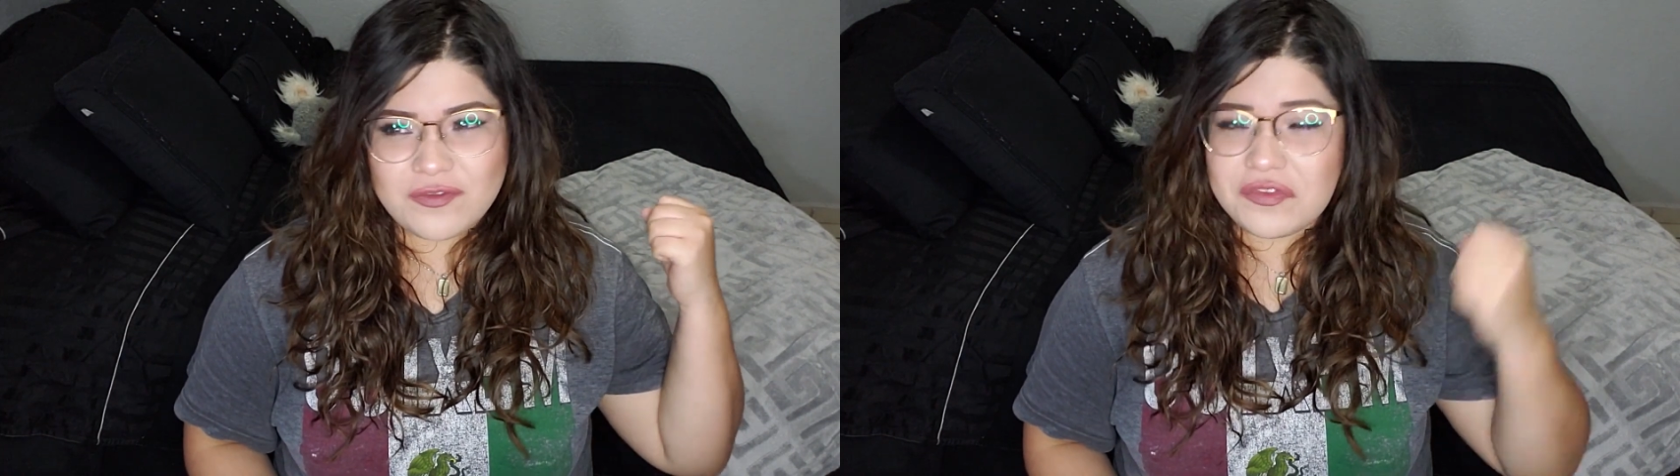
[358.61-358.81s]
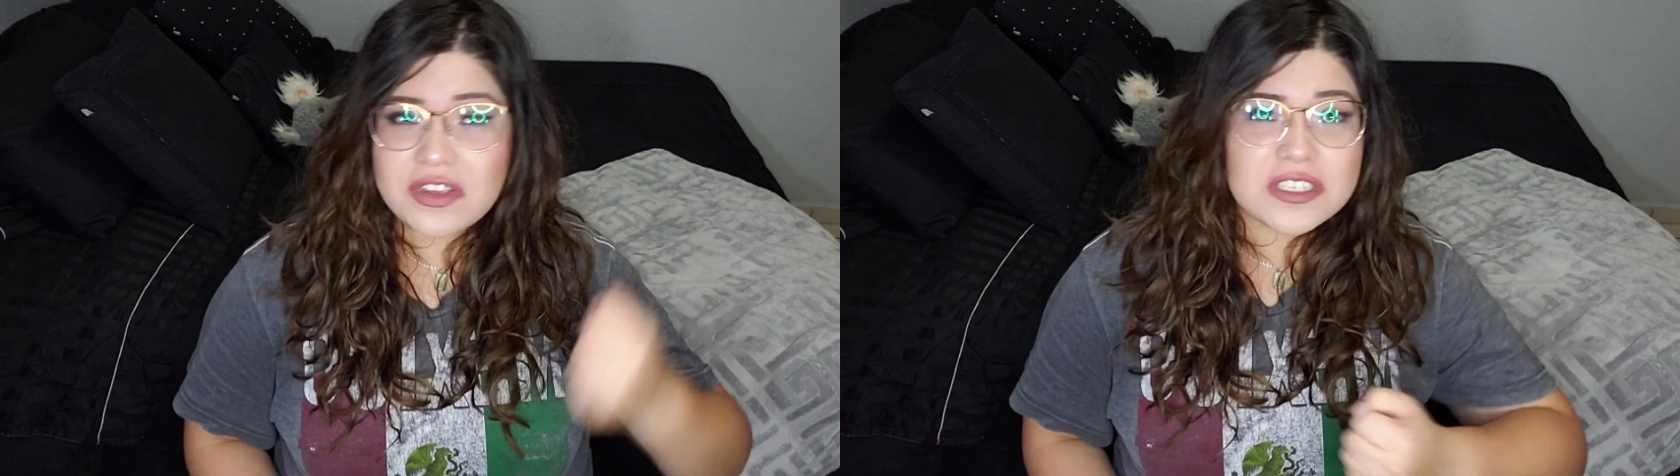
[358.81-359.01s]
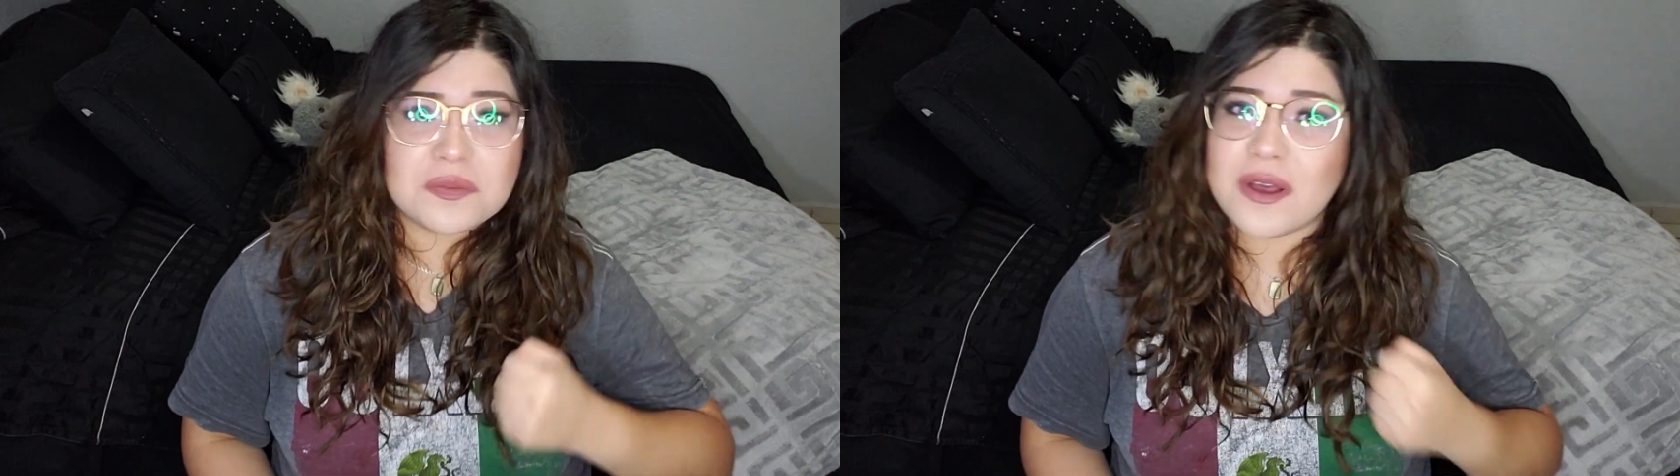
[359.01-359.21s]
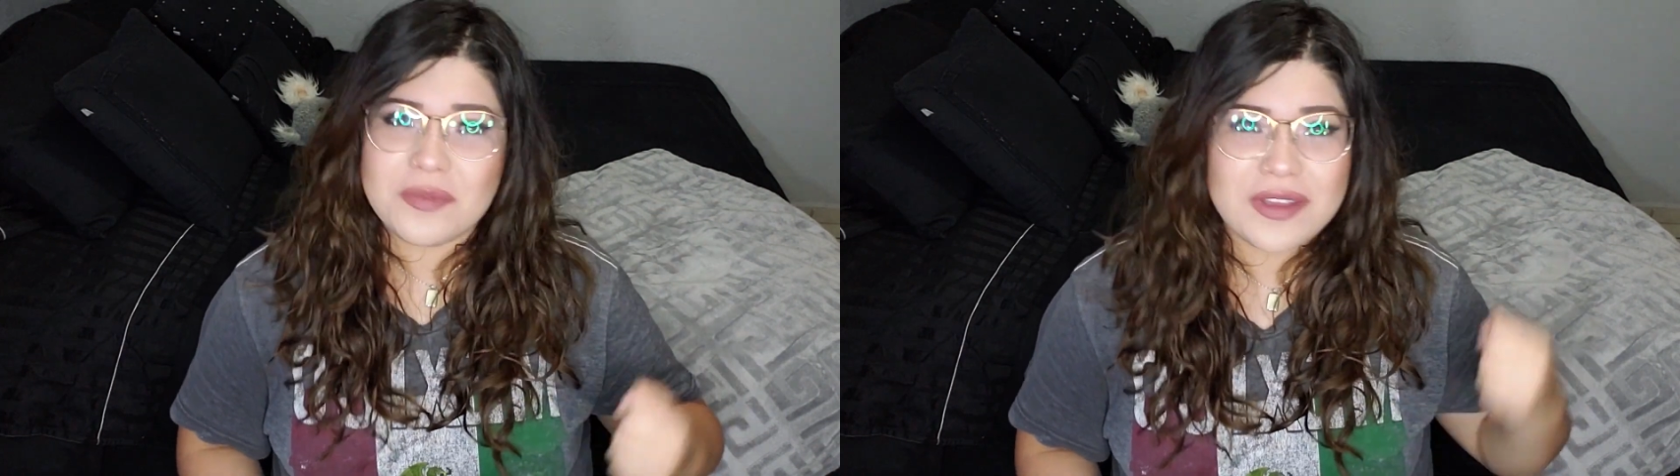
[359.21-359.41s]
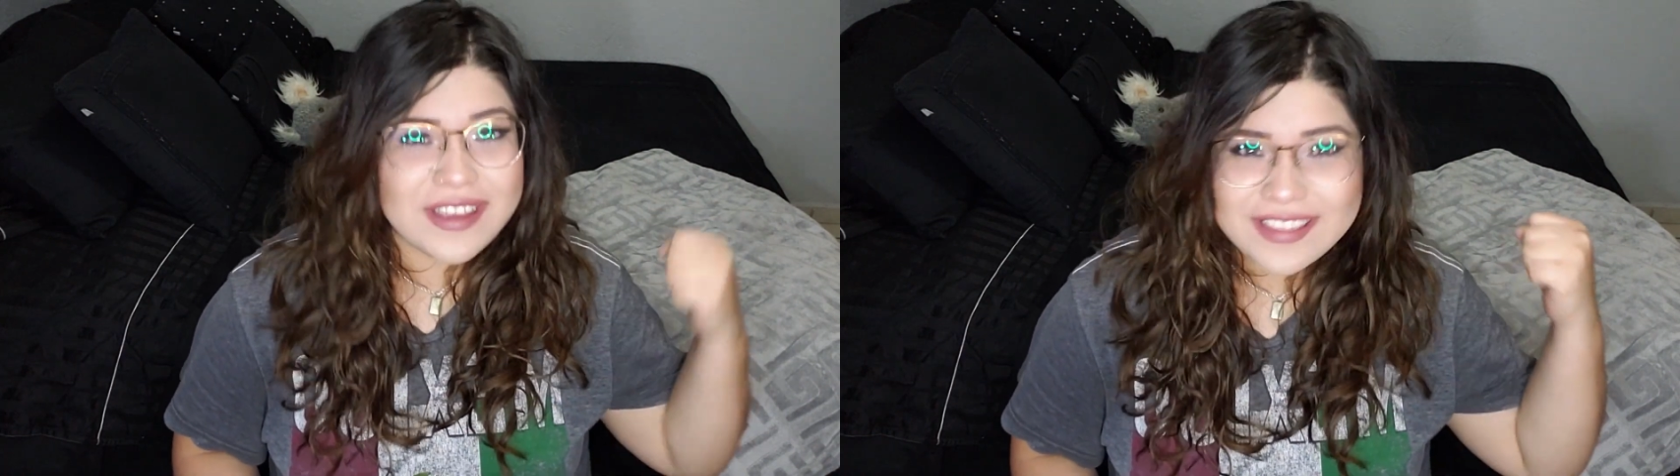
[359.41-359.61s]
fist
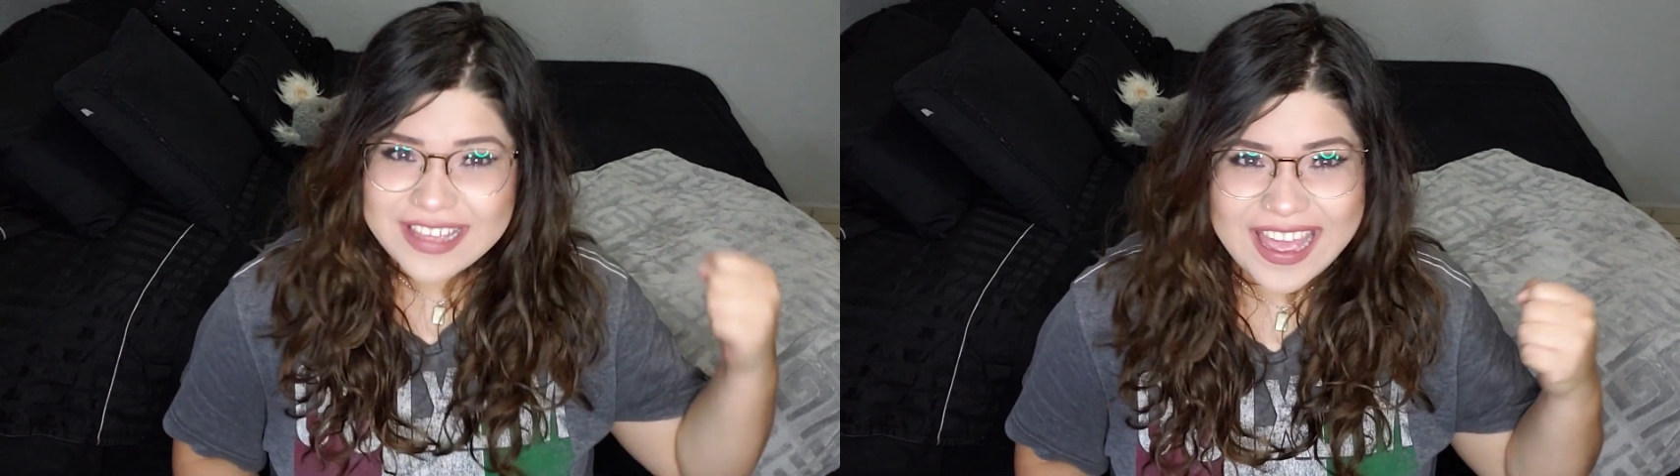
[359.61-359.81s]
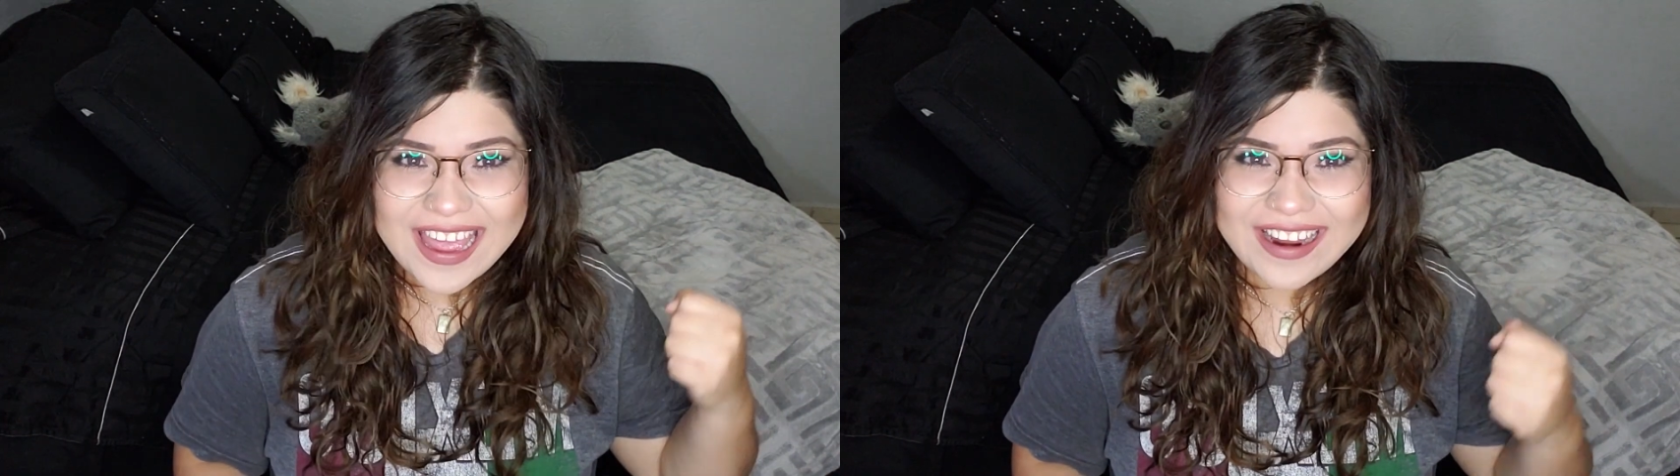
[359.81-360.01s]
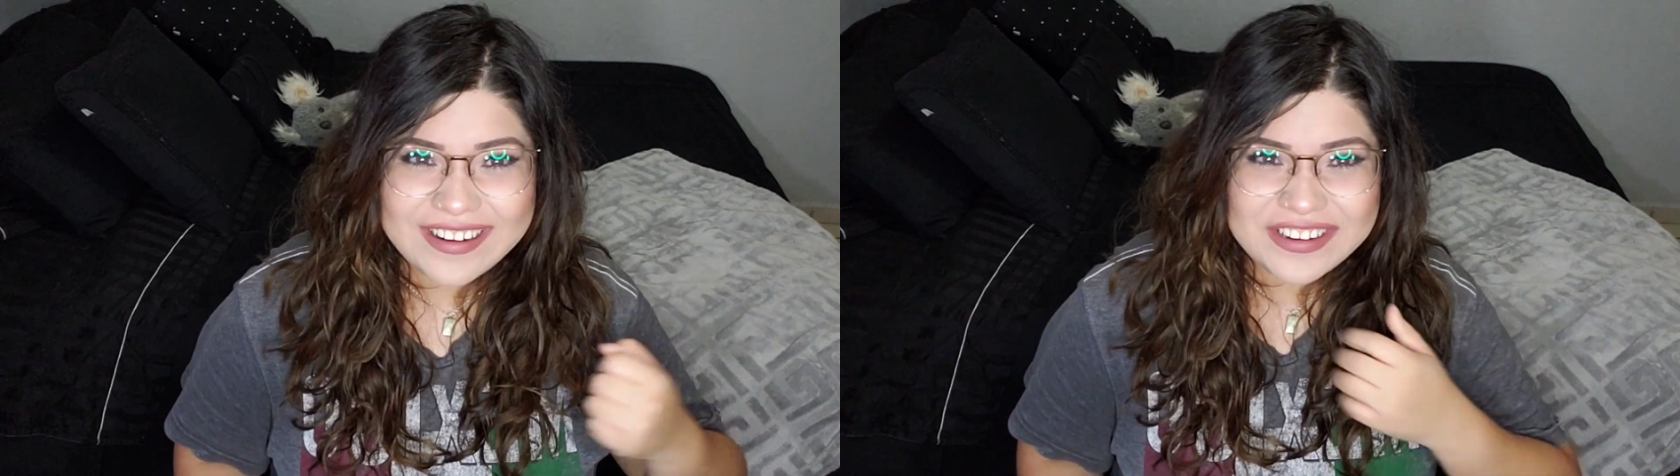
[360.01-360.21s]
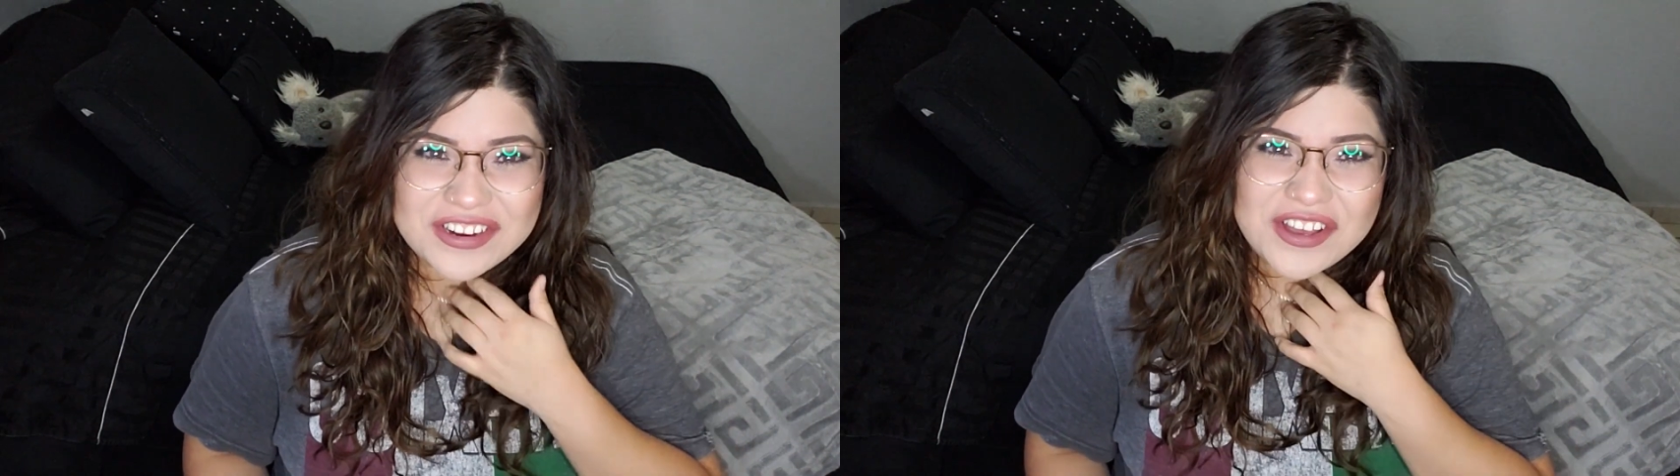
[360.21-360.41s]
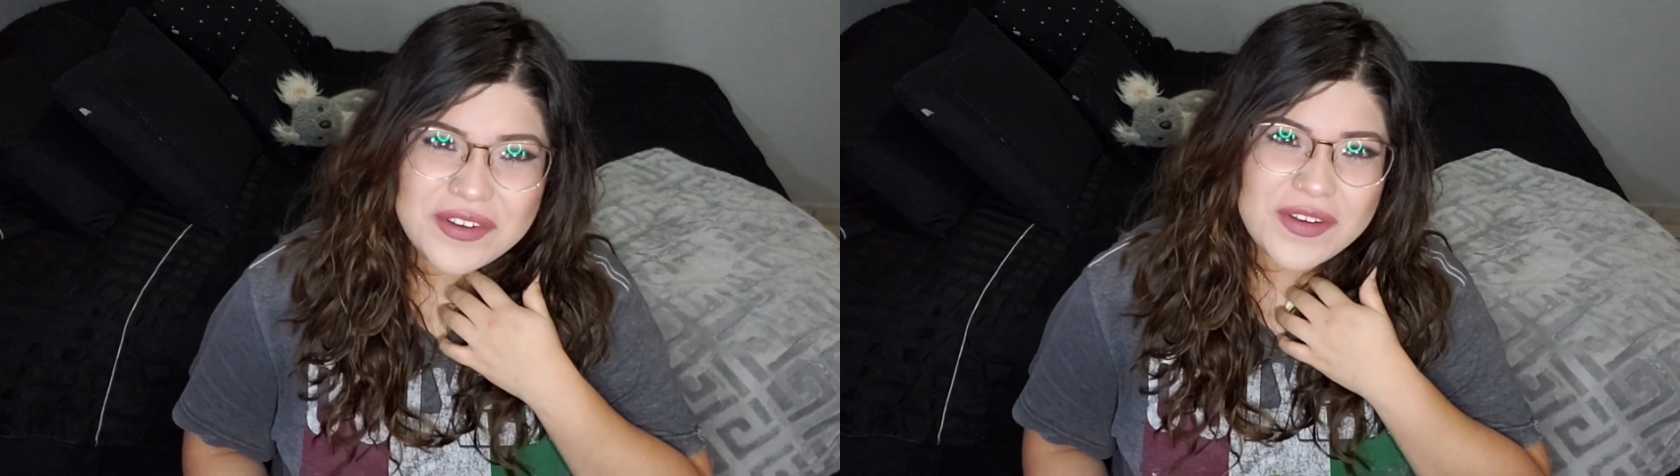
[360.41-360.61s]
pumping in the air, you
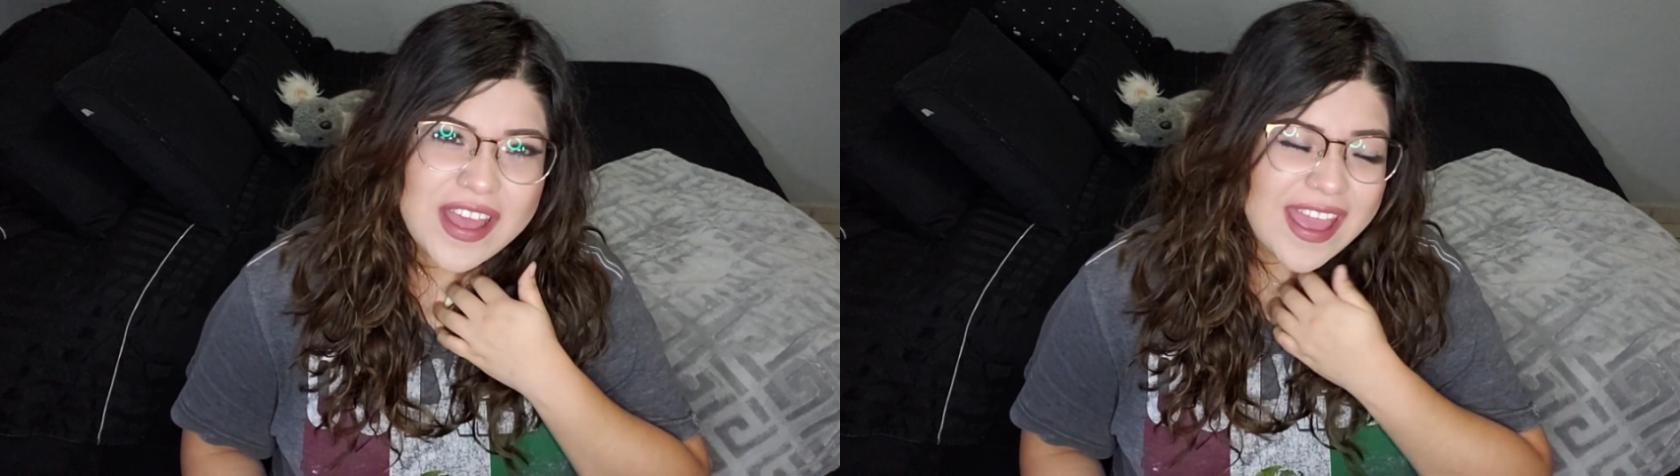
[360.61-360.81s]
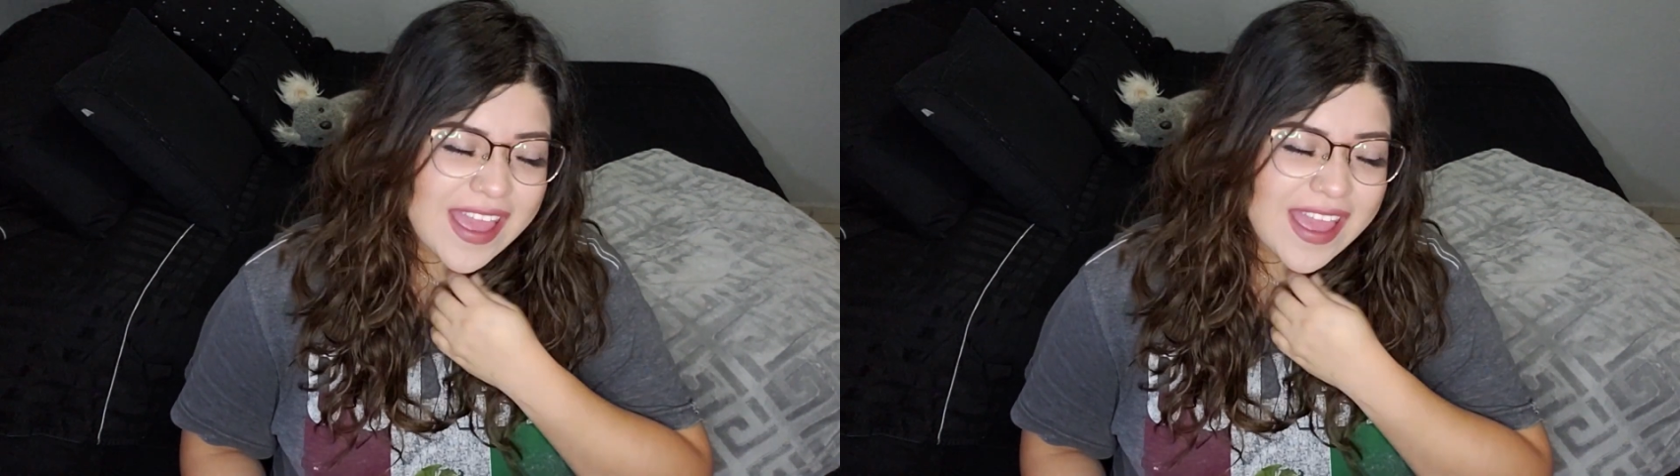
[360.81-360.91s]
know?